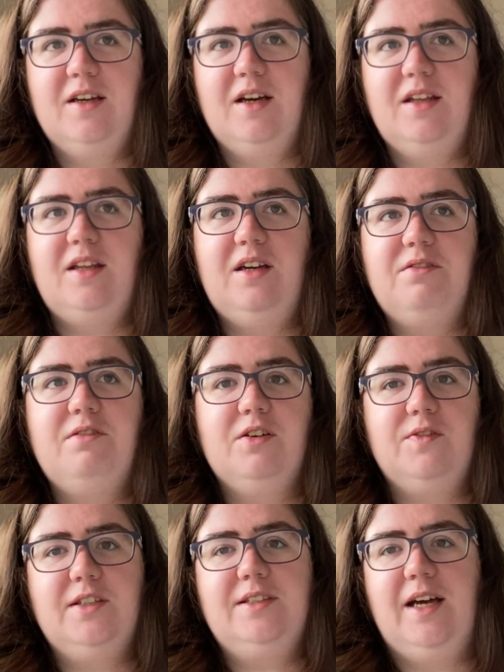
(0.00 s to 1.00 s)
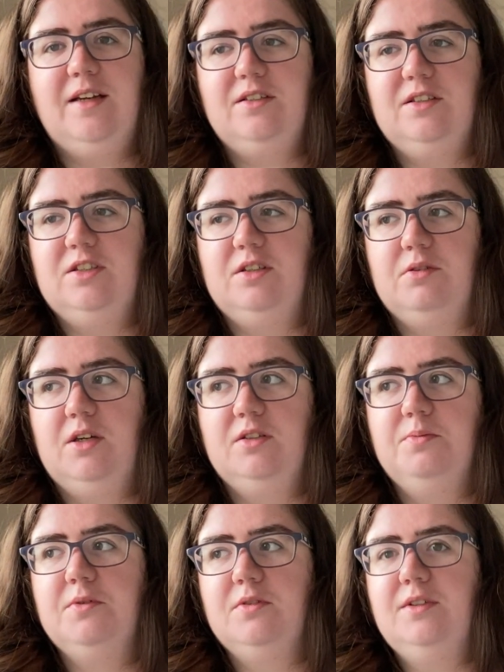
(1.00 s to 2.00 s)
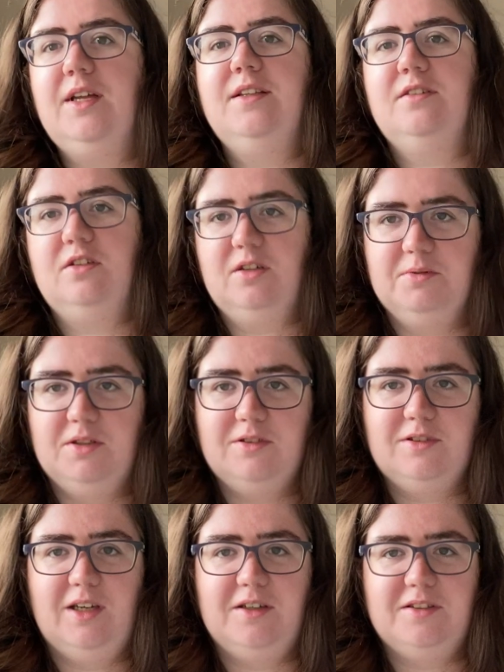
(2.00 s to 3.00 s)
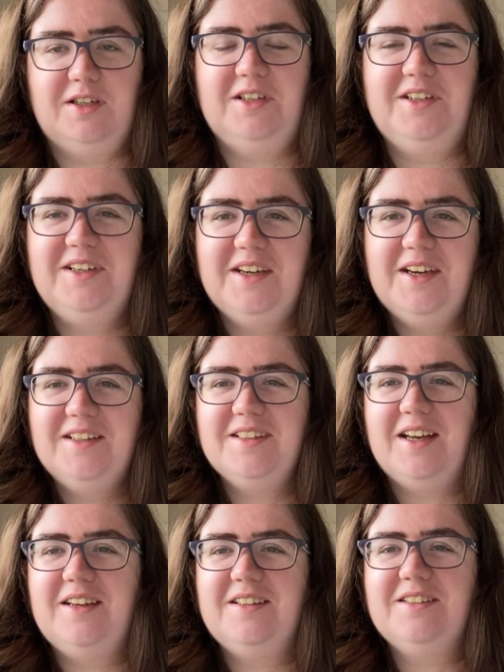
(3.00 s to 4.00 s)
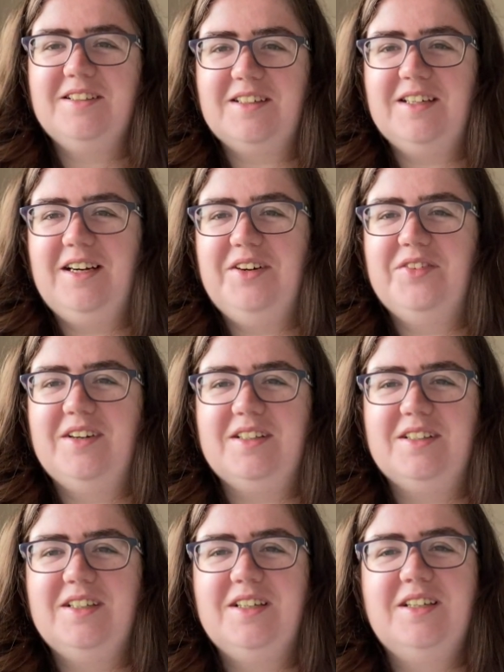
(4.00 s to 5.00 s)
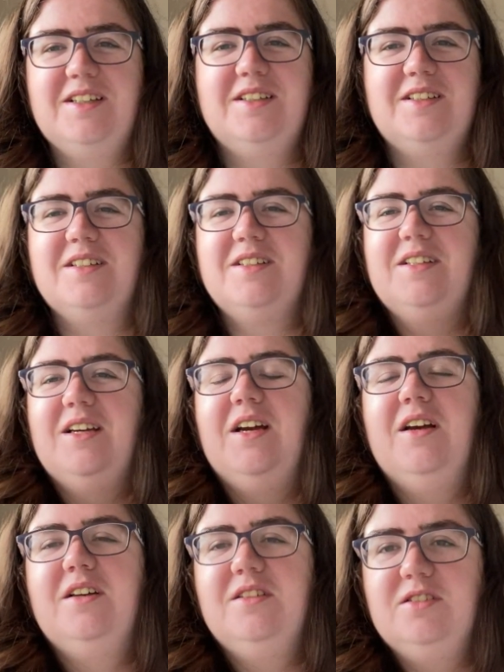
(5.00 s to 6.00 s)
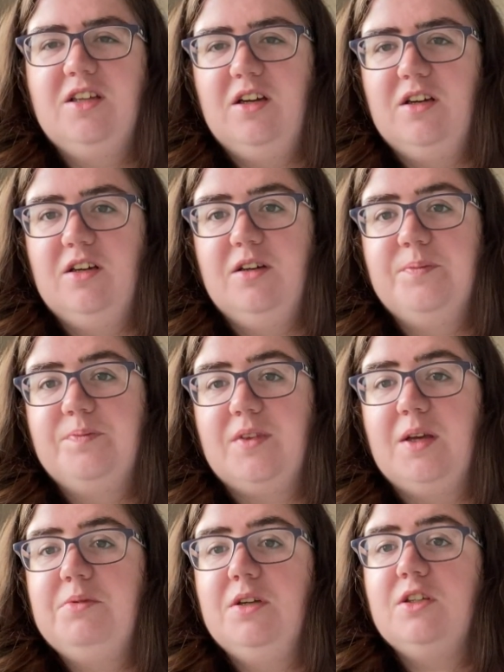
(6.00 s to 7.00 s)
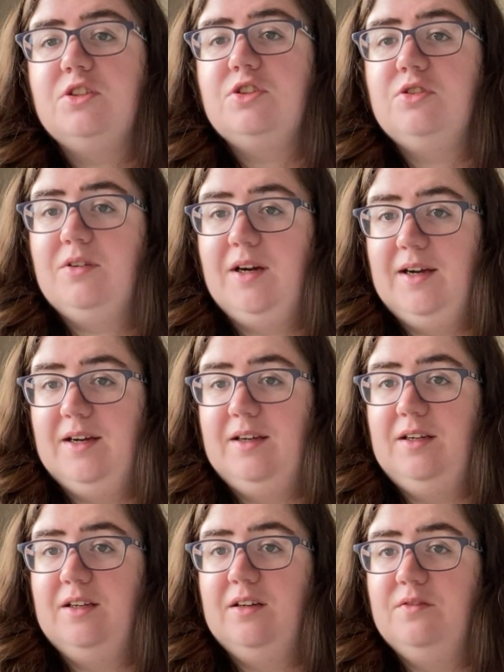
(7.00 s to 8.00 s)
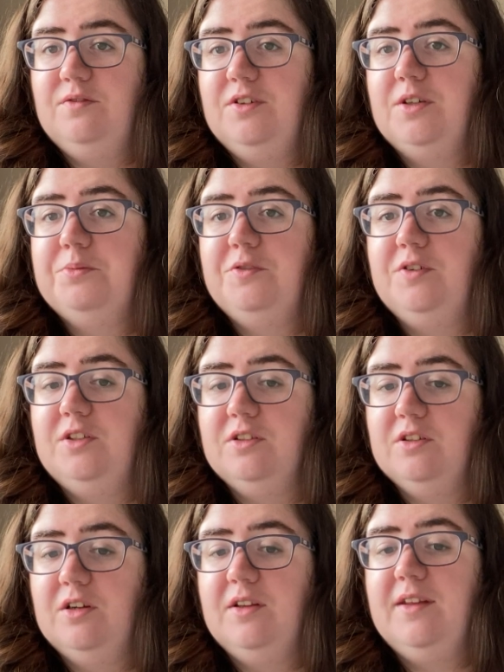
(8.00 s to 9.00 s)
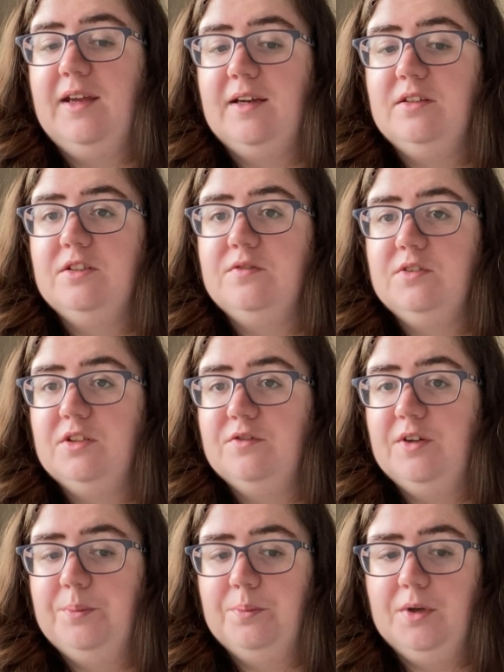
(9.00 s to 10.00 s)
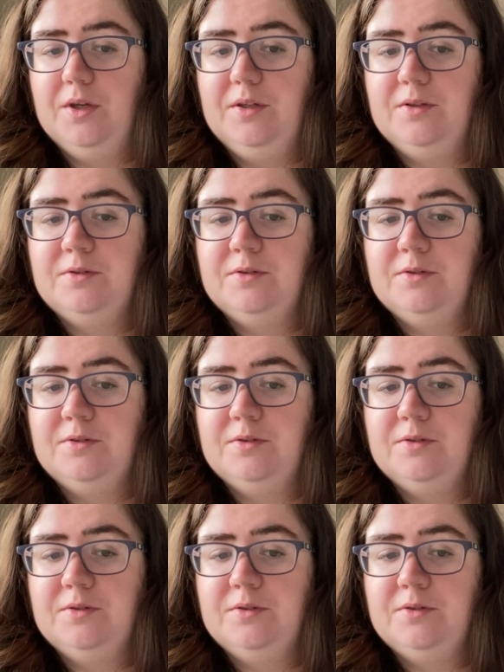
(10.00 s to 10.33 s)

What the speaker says: And then every other Saturday she works, but Dad's at home on a Saturday. It's like, oh, I can't win. So I'm going to try and film a video at the end of November.